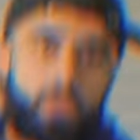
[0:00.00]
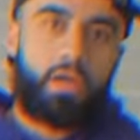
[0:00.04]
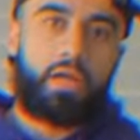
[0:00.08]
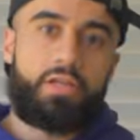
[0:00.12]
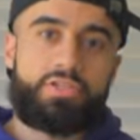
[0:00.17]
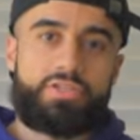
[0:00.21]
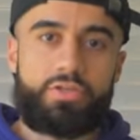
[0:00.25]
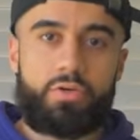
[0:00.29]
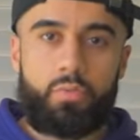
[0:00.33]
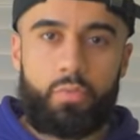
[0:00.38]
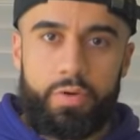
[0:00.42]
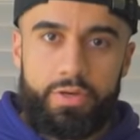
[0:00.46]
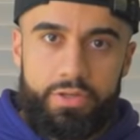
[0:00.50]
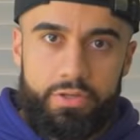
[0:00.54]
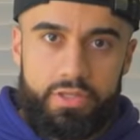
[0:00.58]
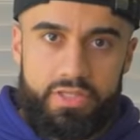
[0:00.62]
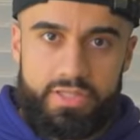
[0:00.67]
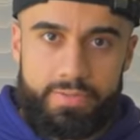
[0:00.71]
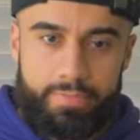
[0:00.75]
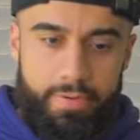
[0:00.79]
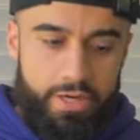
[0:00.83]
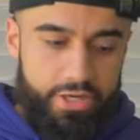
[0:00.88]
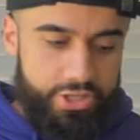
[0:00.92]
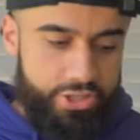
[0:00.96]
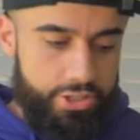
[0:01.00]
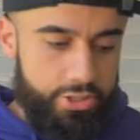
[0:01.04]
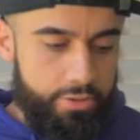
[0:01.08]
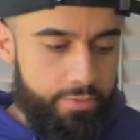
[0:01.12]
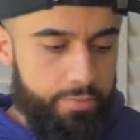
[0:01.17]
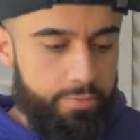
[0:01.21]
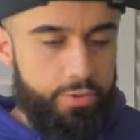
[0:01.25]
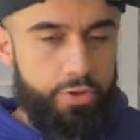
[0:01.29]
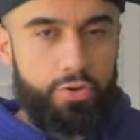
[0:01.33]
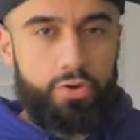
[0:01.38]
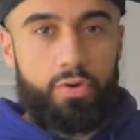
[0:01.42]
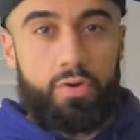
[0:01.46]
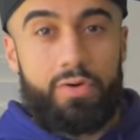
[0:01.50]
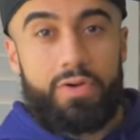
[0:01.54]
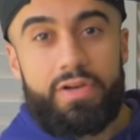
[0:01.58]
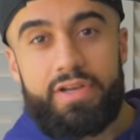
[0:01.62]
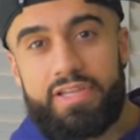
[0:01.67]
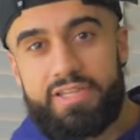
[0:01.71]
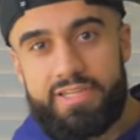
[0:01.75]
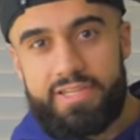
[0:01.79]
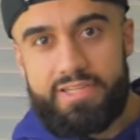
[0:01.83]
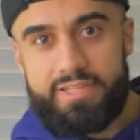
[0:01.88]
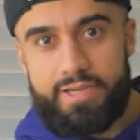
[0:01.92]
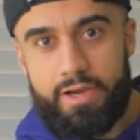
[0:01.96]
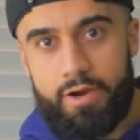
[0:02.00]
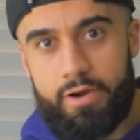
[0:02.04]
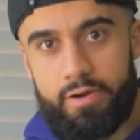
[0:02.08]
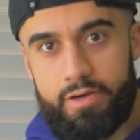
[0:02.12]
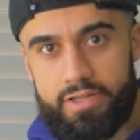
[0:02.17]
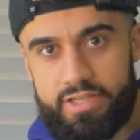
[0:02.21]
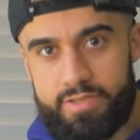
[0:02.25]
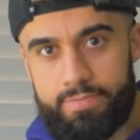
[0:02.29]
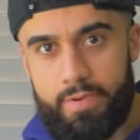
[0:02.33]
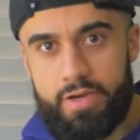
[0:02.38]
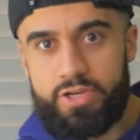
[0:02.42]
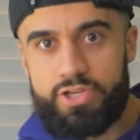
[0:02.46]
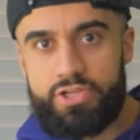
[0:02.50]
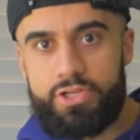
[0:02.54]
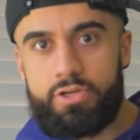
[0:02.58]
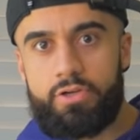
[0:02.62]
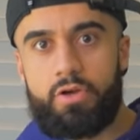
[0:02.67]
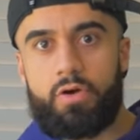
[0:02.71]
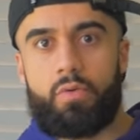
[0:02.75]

And so when you're smashing, you're not necessarily smashing.